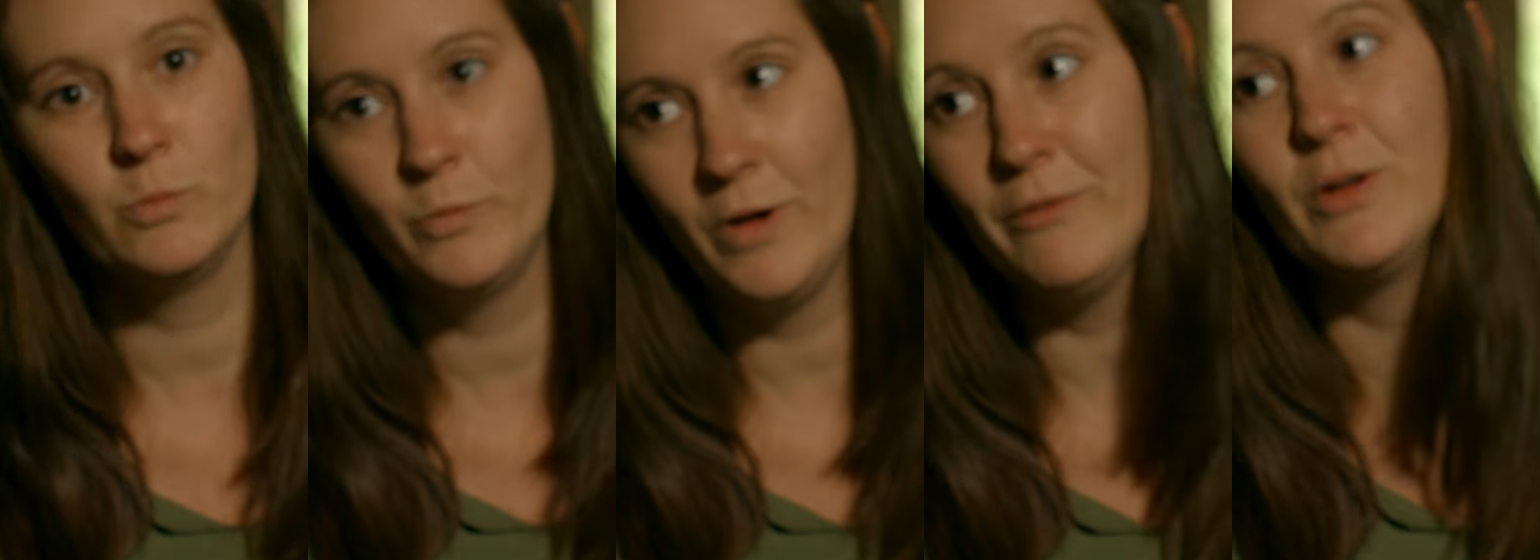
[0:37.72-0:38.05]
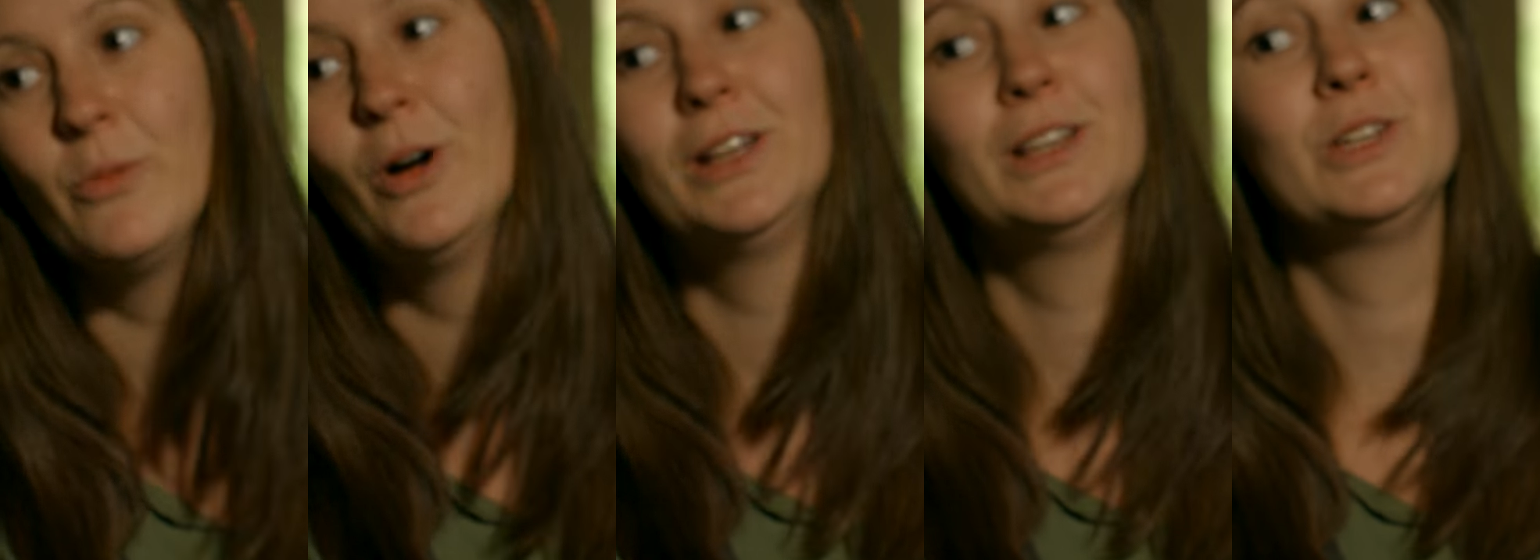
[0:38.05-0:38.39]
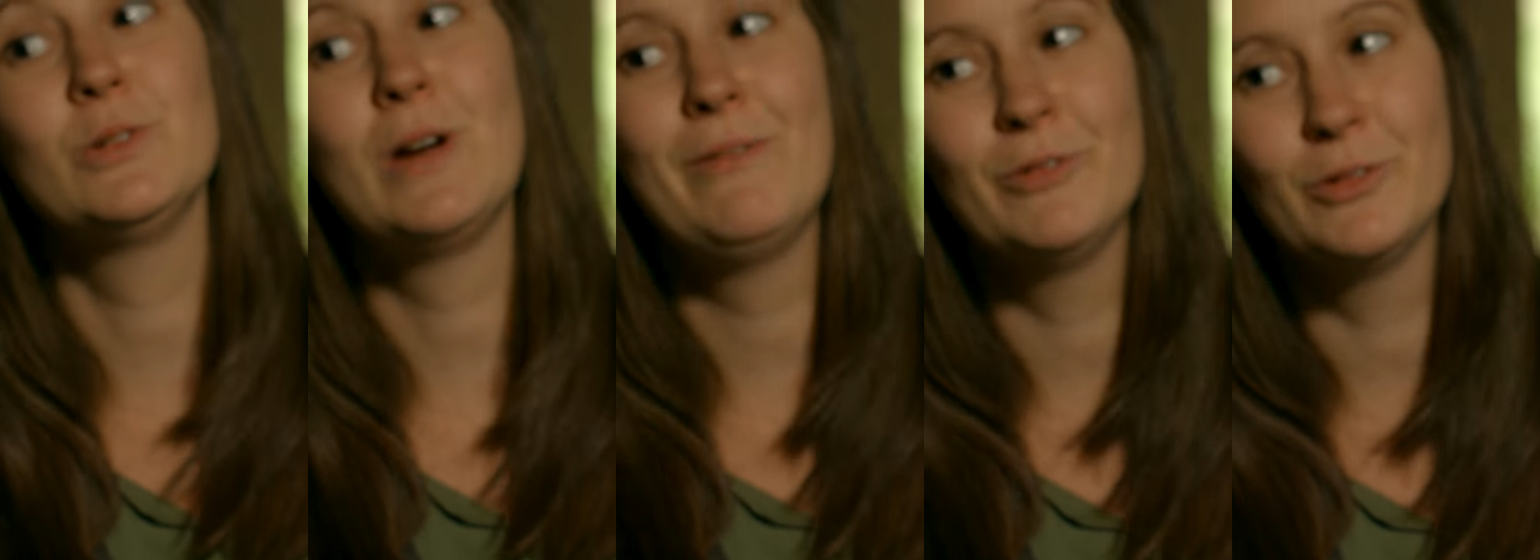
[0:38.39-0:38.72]
very widely
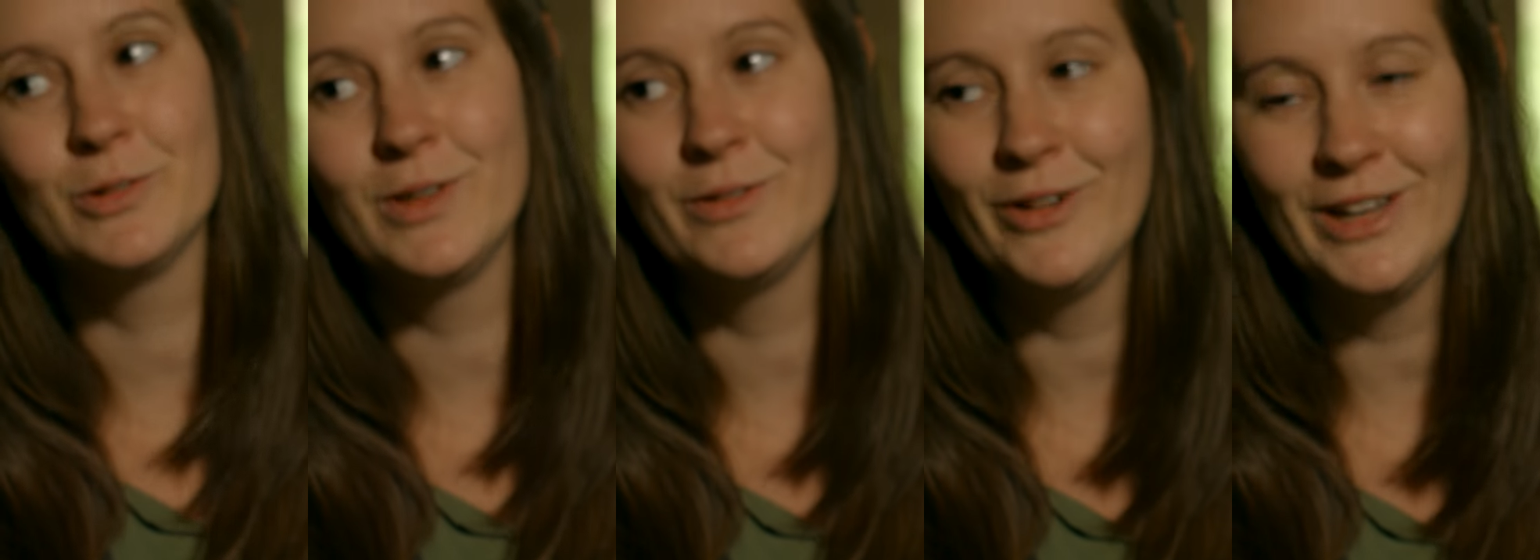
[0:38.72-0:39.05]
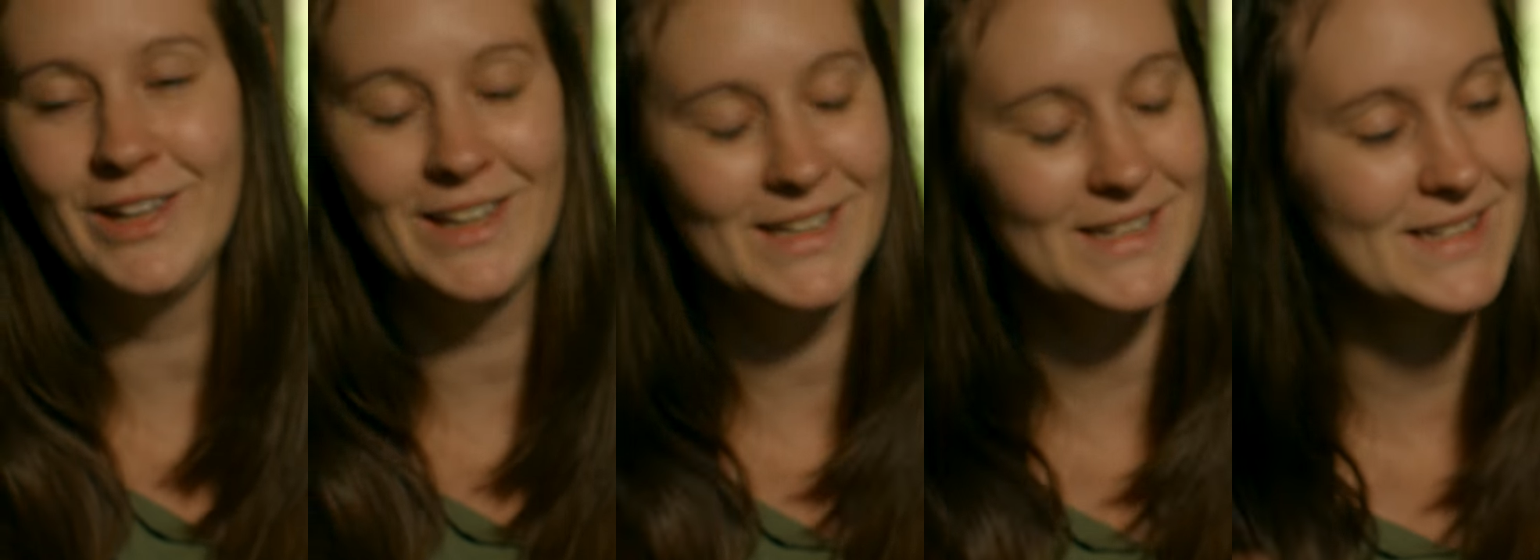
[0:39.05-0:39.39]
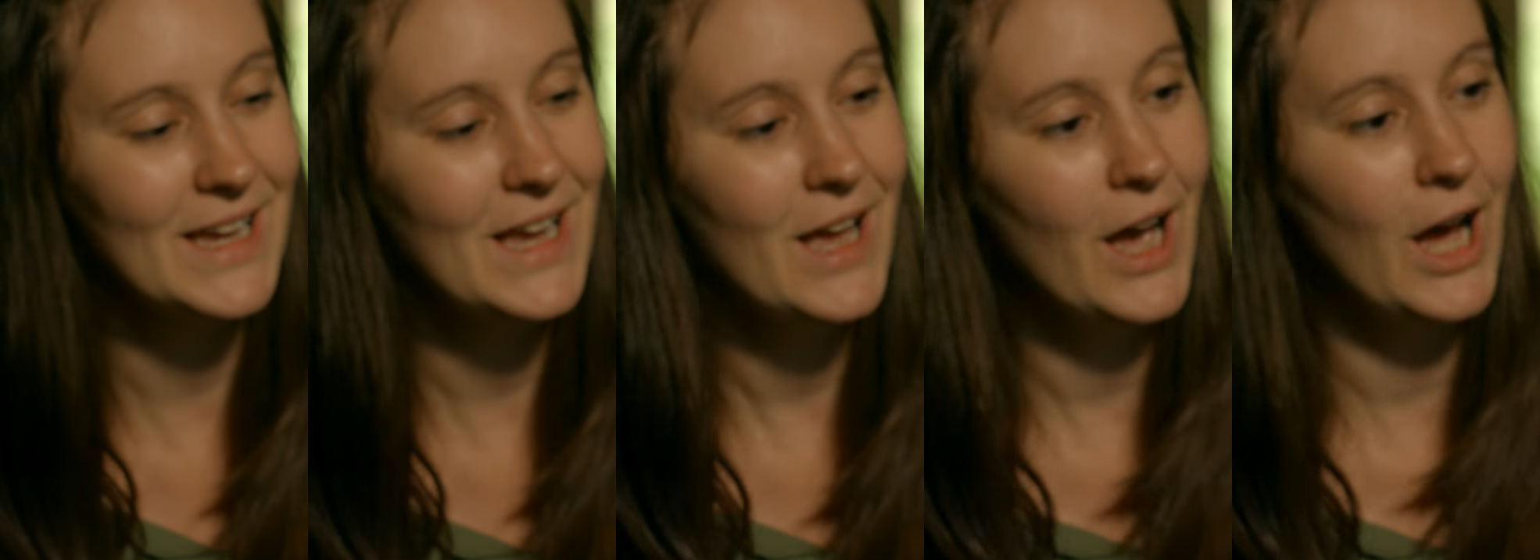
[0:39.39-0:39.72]
travelled, the Vikings,
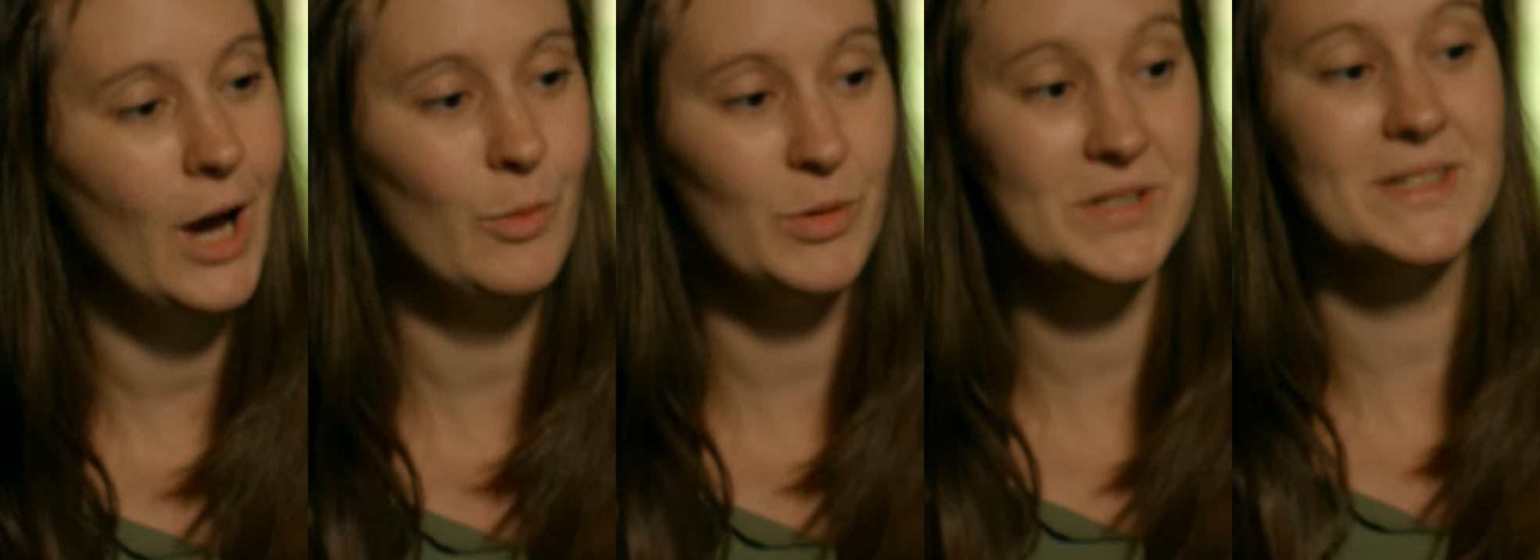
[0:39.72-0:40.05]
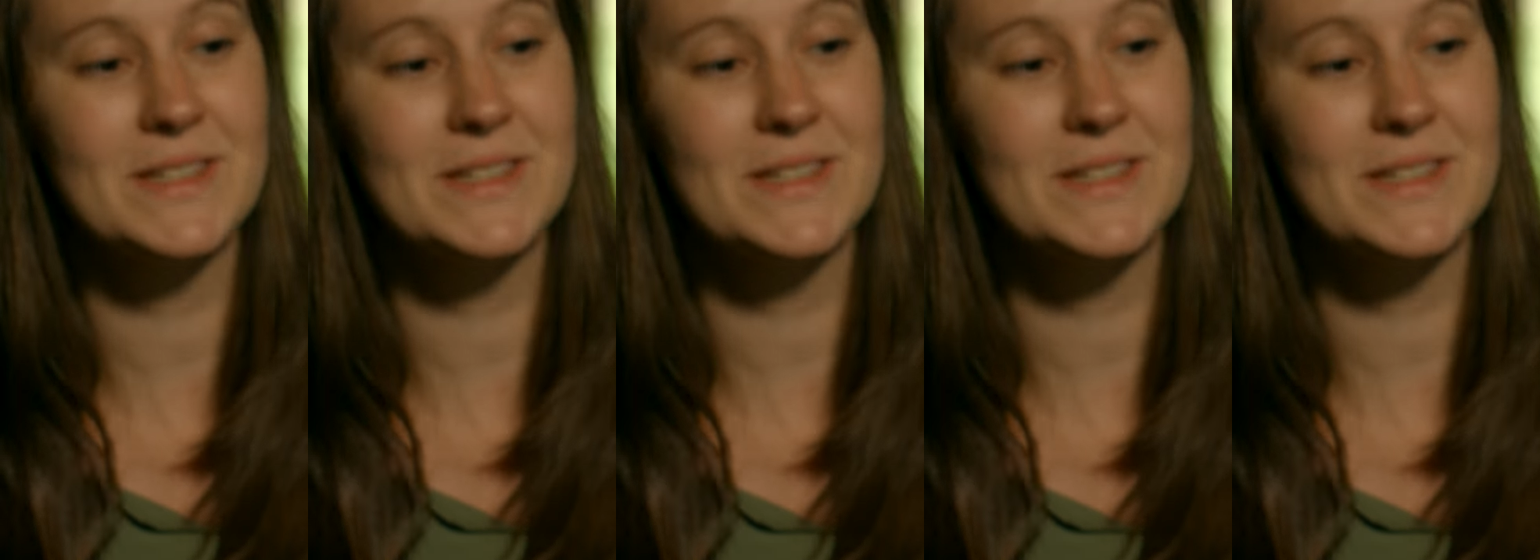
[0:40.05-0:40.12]
was